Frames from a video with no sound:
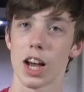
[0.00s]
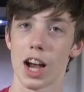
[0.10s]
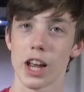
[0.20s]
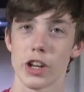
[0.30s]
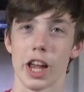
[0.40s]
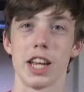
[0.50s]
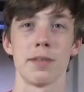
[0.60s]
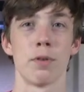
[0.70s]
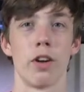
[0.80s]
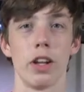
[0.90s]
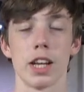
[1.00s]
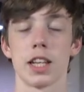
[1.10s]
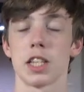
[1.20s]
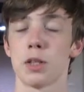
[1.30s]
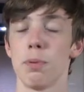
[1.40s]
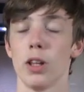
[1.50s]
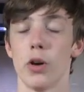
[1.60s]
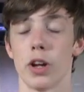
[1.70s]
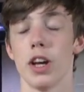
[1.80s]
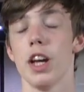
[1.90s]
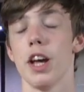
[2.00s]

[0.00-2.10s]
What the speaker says: IJ is Morelia spilota